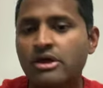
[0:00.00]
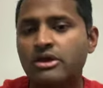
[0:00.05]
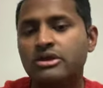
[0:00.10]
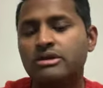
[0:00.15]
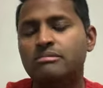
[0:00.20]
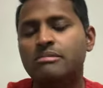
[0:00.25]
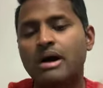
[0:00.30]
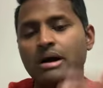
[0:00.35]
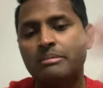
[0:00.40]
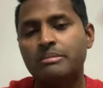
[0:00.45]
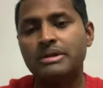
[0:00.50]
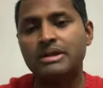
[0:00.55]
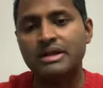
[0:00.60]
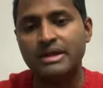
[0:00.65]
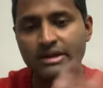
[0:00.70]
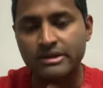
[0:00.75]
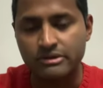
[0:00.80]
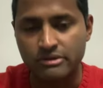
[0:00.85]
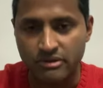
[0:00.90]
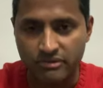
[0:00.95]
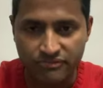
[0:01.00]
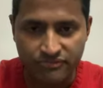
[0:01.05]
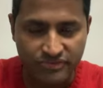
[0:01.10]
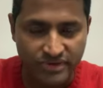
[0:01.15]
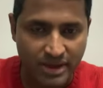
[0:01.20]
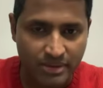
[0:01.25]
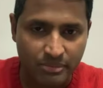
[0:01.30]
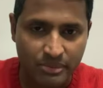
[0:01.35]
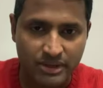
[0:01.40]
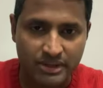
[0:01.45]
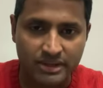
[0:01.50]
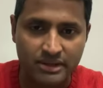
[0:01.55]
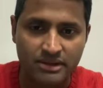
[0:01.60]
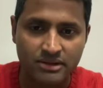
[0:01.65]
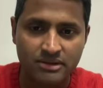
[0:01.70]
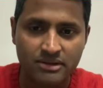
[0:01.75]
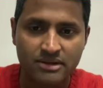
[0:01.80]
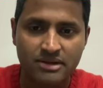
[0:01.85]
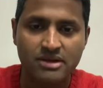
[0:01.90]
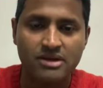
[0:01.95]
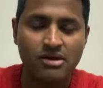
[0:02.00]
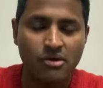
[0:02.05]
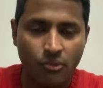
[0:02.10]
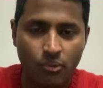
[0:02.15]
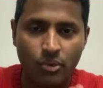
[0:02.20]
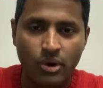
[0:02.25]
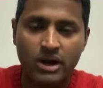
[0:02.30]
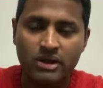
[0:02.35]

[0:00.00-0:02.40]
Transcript: might be leading your family. Whatever